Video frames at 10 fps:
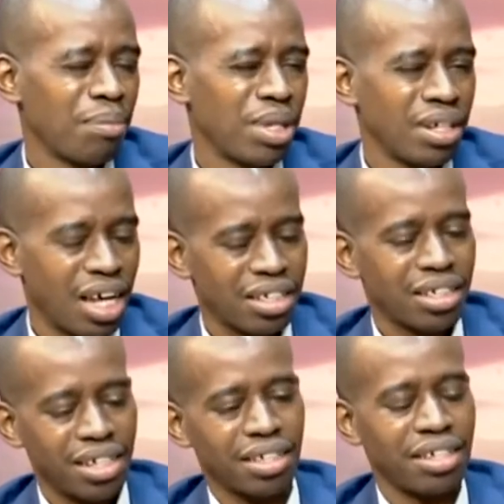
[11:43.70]
I mean,
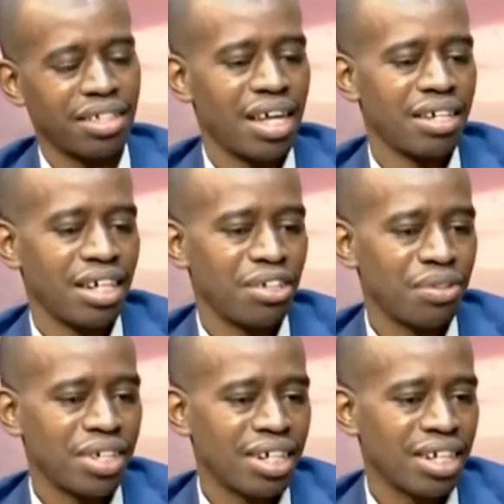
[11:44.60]
as I had
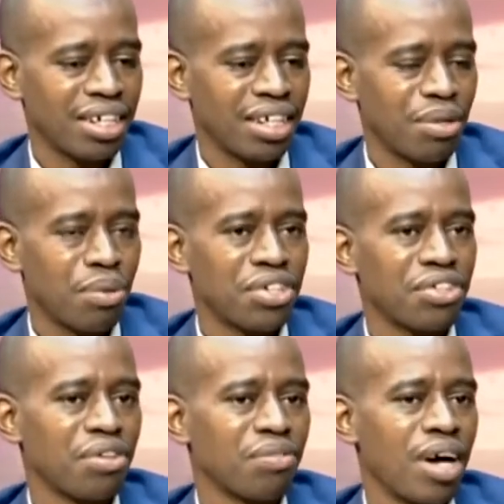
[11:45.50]
alluded earlier, the
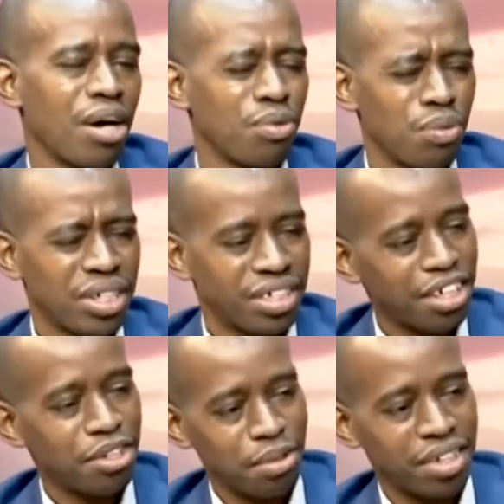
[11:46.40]
question of how do we
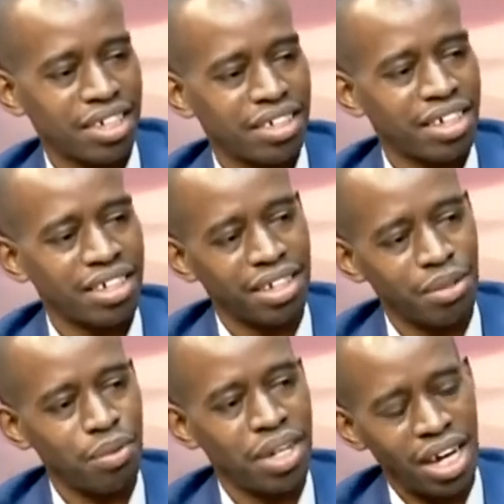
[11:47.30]
secure this? And
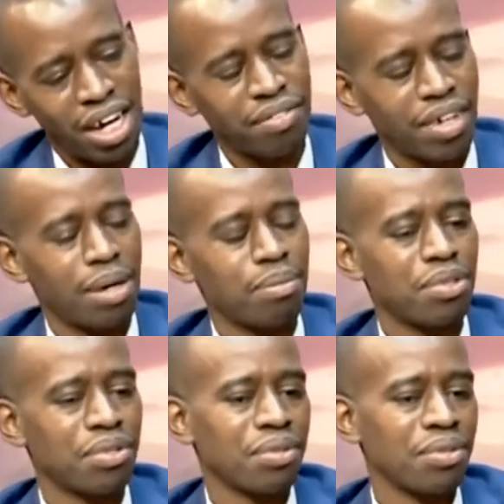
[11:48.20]
we have come
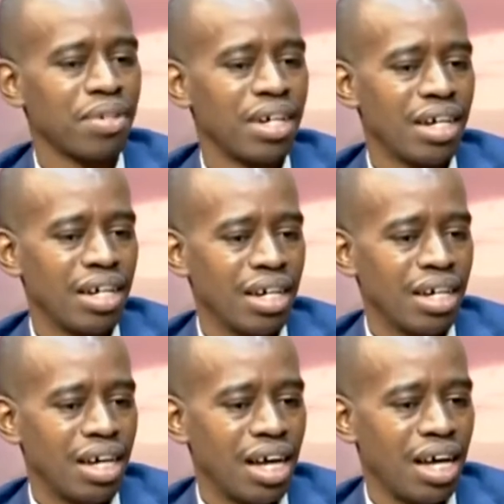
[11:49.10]

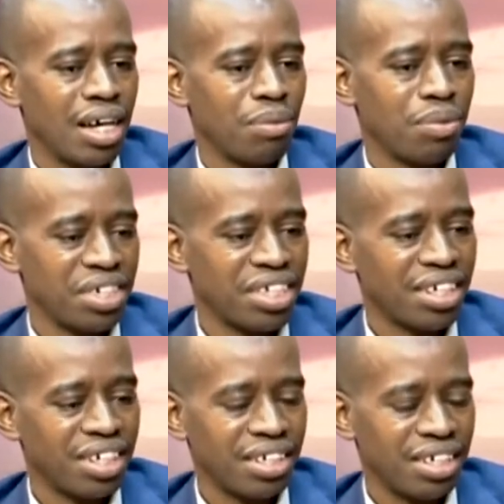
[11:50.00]
to, we
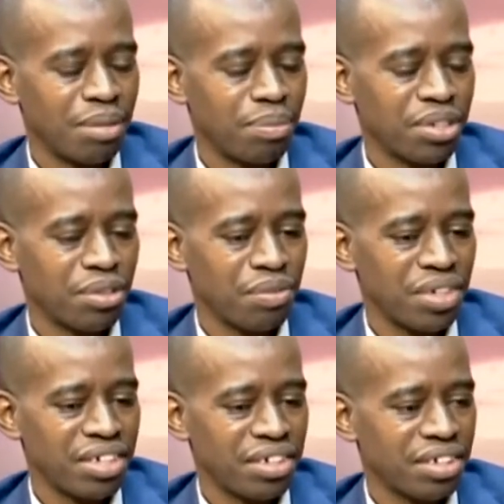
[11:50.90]
recently did a piece of
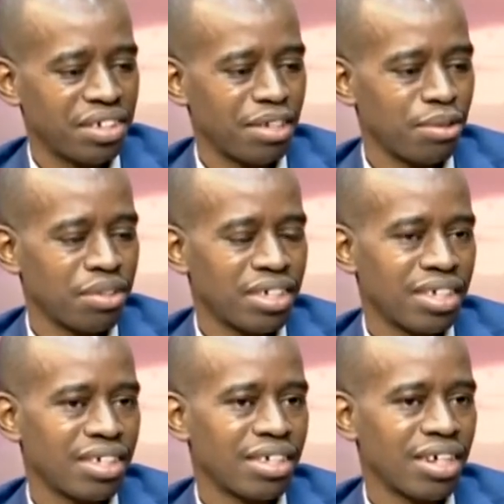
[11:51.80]
research that looked
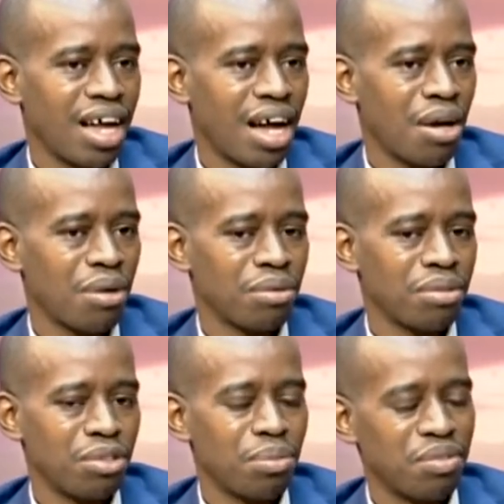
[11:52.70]
at how
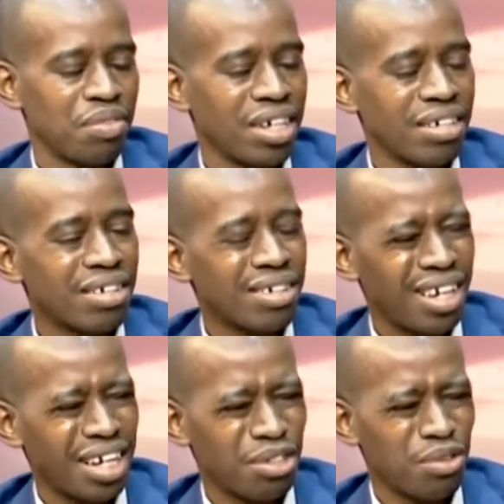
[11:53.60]
to prevent
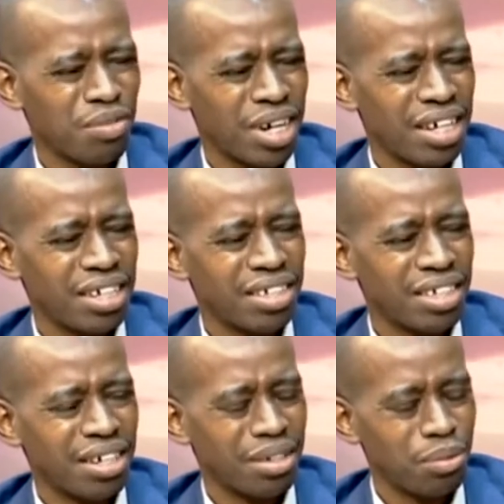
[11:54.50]
electoral
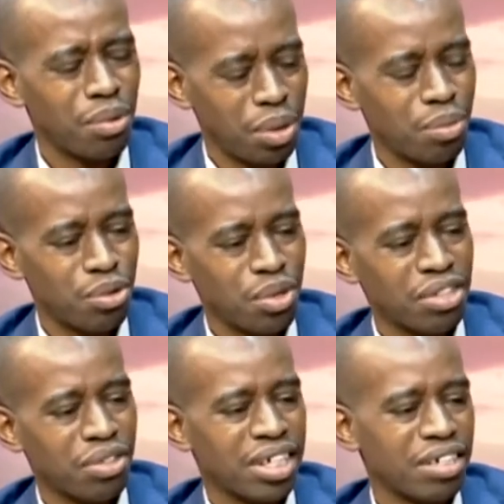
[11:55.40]
violence, and we were able to
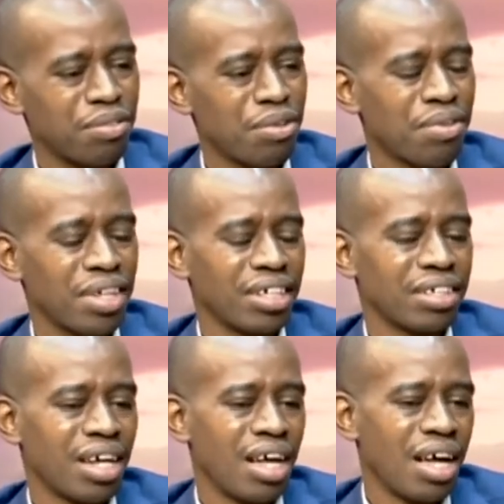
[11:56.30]
isolate a few
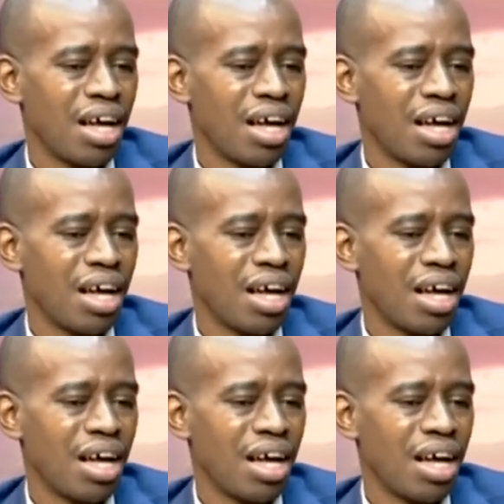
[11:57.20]
things.